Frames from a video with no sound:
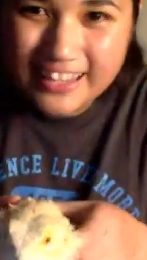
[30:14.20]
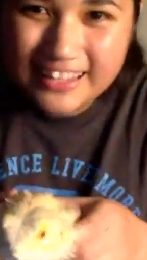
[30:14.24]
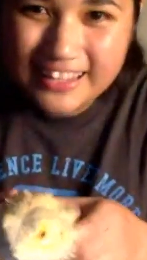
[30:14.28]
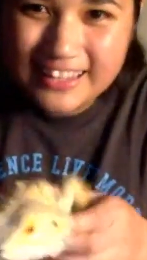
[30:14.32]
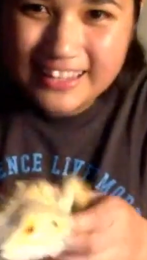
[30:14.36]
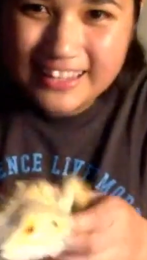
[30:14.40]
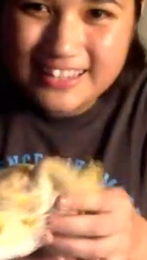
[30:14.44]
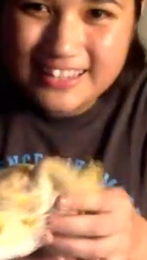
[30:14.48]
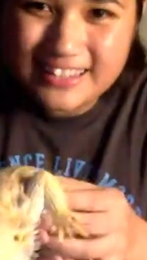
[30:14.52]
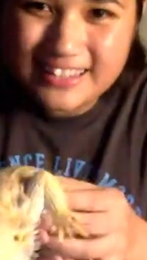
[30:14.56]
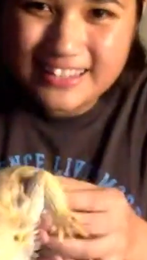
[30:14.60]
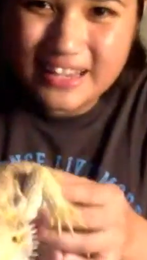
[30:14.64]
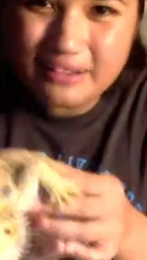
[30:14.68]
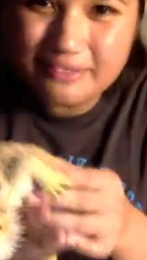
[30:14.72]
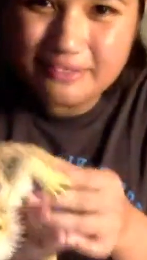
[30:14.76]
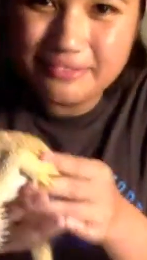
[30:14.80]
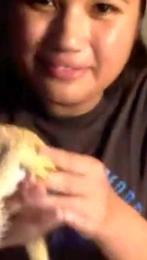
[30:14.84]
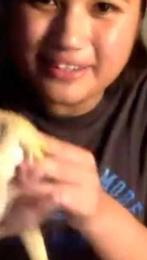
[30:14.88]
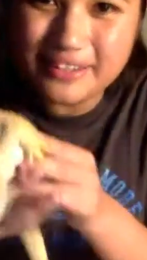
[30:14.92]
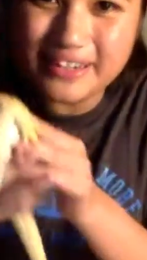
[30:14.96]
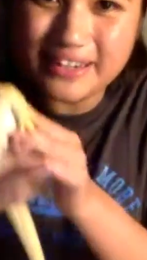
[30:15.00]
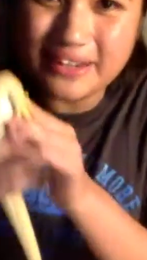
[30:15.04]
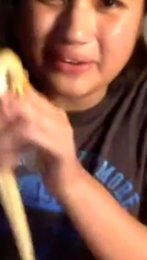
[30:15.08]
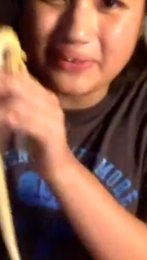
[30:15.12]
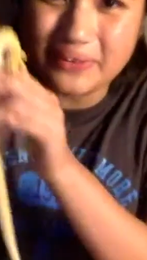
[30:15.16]
This is like
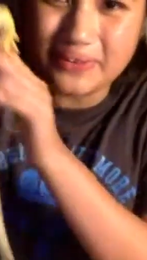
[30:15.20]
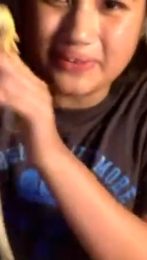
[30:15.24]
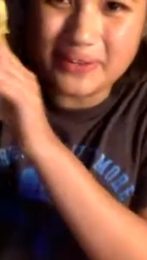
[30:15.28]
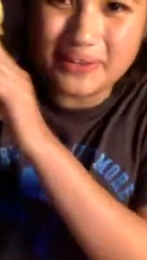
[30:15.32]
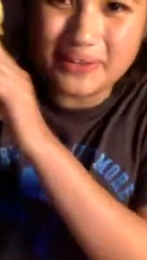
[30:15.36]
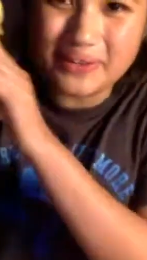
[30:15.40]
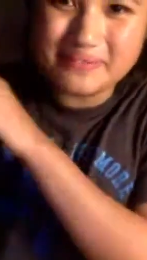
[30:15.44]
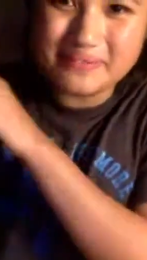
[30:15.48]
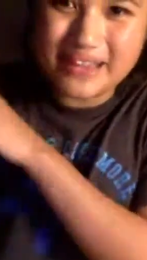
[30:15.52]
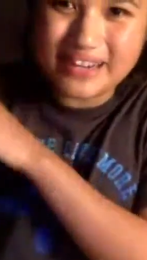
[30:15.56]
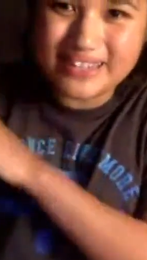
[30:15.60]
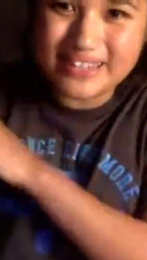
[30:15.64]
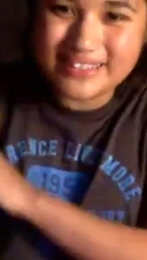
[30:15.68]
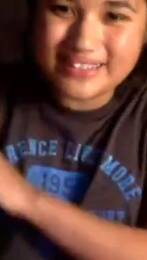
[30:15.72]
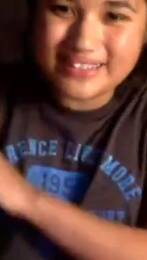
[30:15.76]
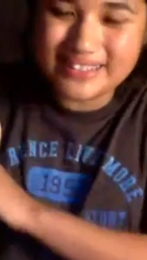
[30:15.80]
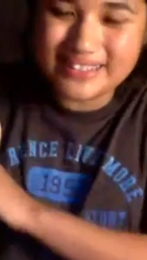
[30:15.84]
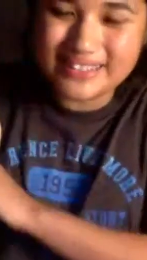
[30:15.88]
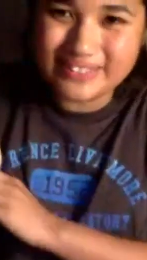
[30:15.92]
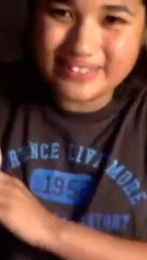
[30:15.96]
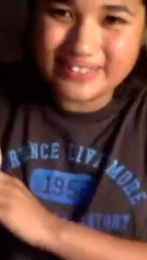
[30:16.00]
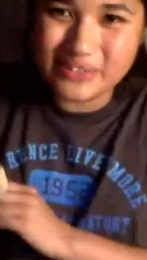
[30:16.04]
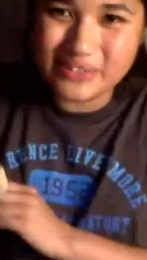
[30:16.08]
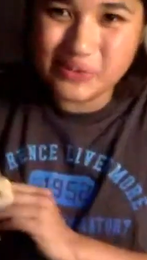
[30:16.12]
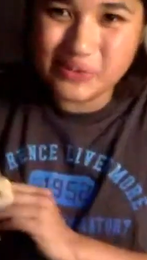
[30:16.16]
feeding oral medicine
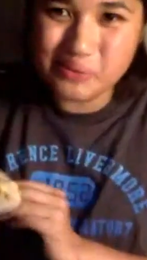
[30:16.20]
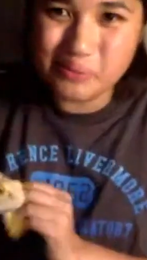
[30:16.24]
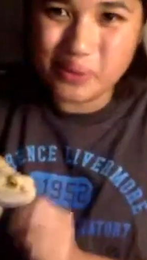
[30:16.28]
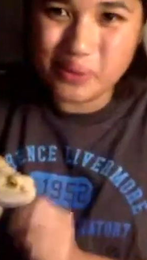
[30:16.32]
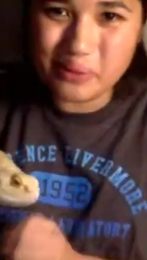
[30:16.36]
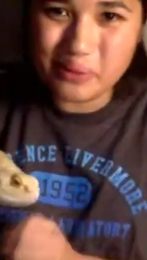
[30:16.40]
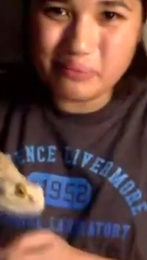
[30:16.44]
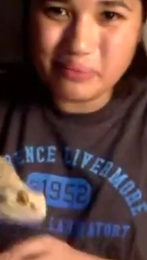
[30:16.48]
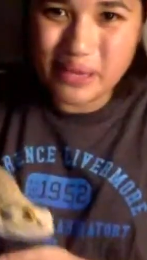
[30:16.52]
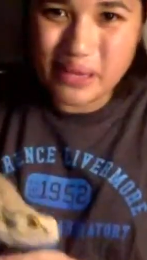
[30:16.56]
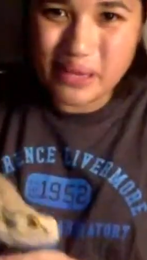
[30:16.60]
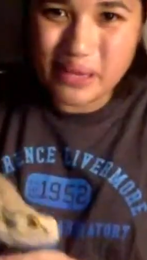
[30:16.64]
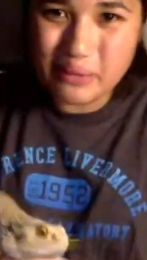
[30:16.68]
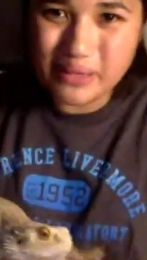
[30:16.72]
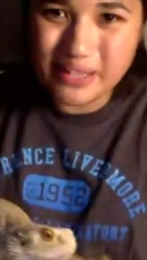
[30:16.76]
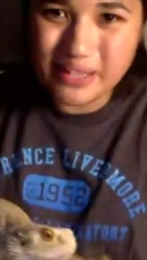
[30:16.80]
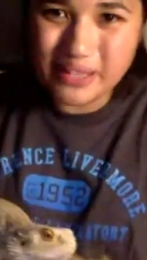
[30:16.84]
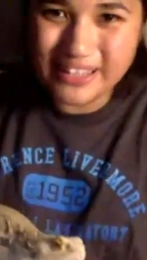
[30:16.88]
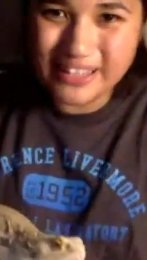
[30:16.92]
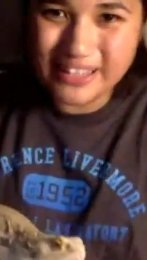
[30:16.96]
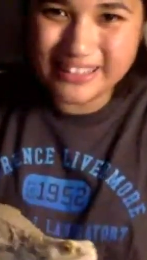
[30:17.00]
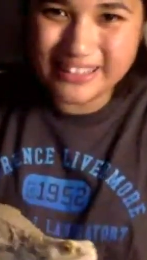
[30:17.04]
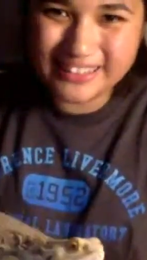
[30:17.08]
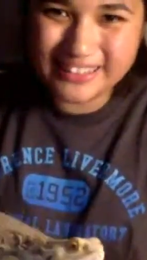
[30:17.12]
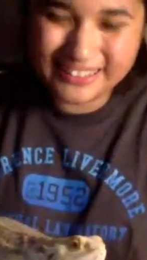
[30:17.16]
to a newborn
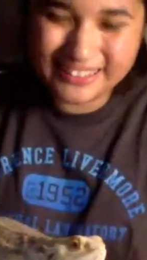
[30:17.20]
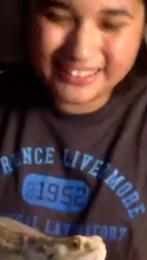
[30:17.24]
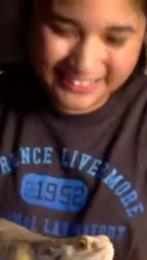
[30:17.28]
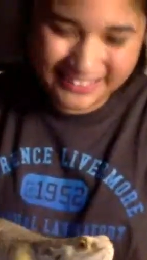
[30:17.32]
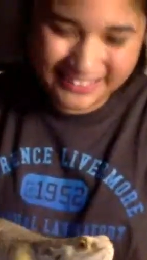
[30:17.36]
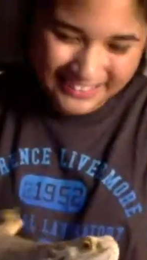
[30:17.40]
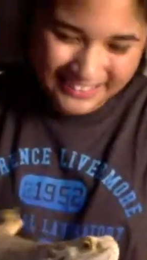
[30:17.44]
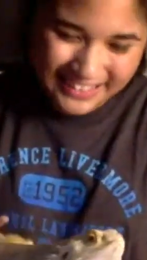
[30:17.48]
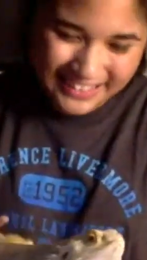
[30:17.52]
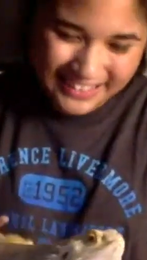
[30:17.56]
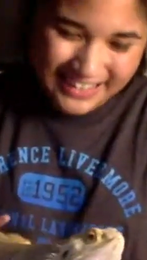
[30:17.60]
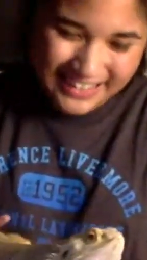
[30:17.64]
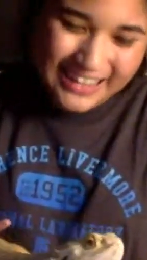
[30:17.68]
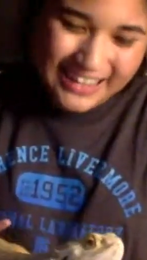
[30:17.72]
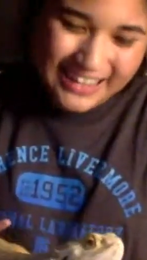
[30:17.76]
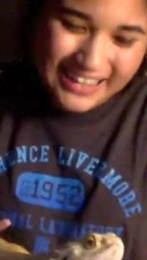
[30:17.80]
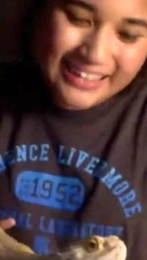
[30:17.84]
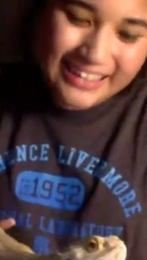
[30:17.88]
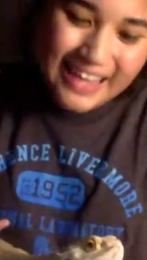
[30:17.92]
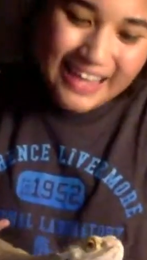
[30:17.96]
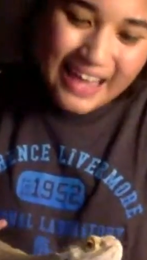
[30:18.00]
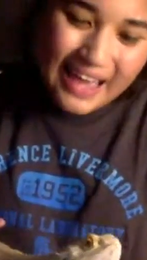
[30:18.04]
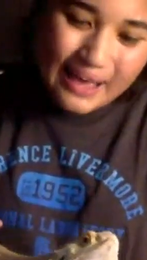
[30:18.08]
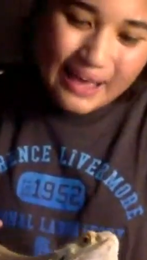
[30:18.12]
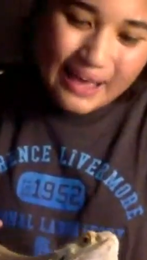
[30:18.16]
baby.
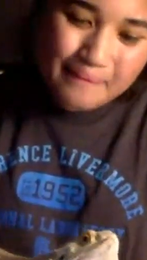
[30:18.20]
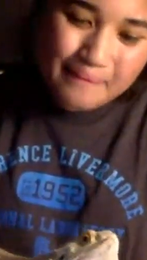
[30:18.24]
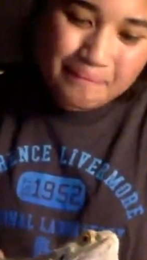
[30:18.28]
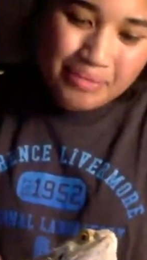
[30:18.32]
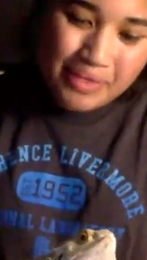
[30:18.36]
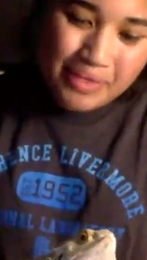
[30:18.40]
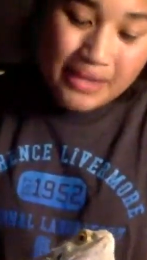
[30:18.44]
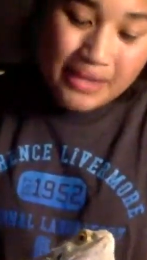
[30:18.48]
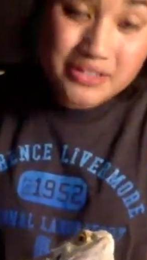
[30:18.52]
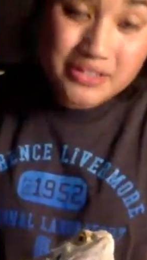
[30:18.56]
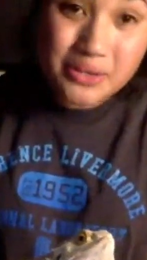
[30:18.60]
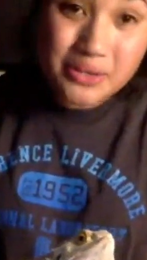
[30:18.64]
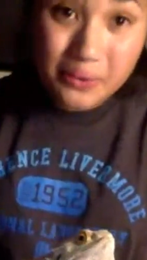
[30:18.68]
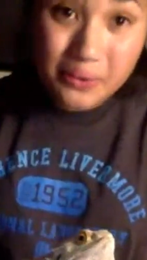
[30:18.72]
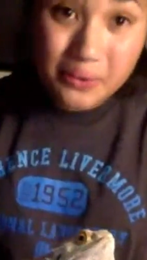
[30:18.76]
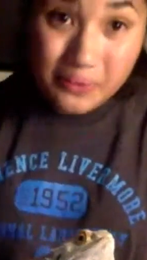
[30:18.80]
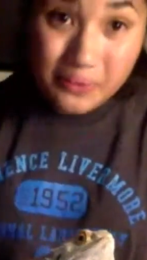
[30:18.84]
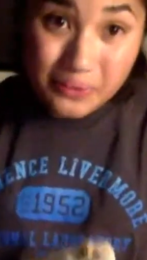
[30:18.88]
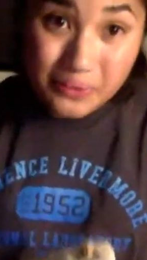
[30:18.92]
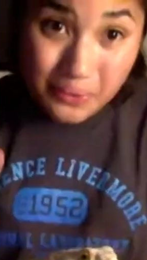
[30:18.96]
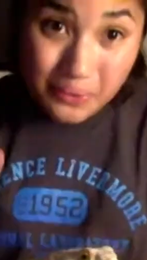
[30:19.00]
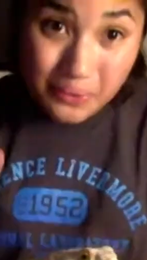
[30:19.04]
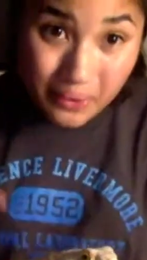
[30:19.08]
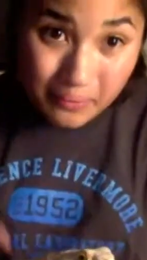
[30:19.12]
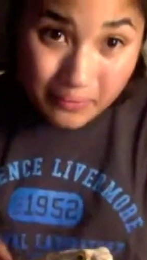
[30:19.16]
Yeah, so
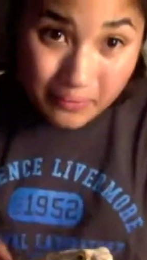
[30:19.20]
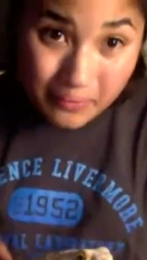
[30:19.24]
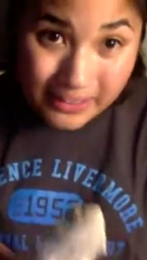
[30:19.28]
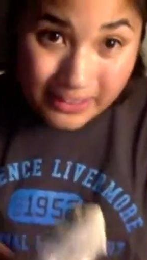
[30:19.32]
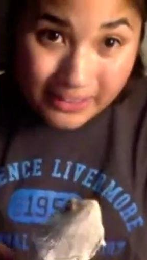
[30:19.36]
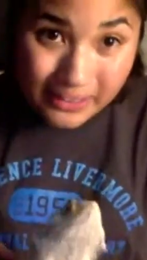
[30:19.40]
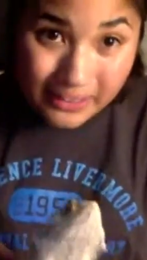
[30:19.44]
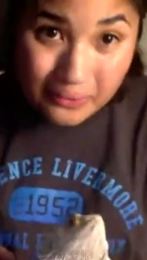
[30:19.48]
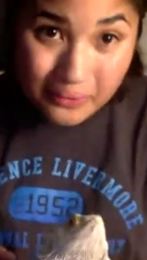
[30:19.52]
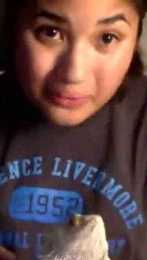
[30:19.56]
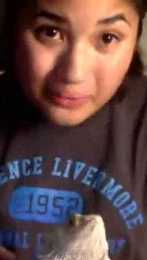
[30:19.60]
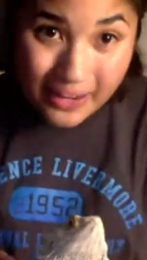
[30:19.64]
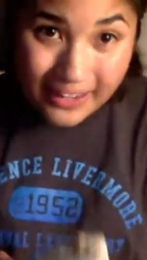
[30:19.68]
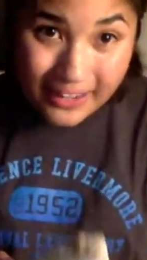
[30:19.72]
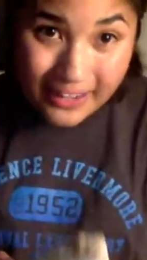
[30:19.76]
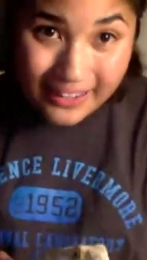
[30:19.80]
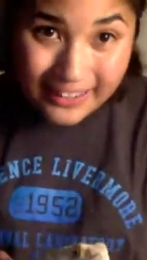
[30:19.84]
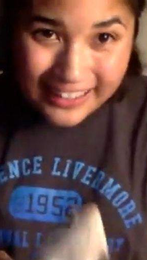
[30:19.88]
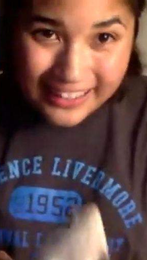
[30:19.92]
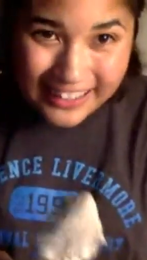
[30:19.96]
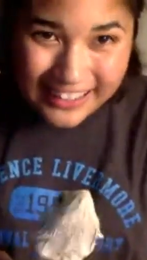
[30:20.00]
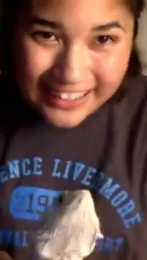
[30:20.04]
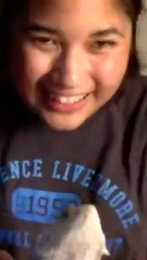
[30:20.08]
normally, right?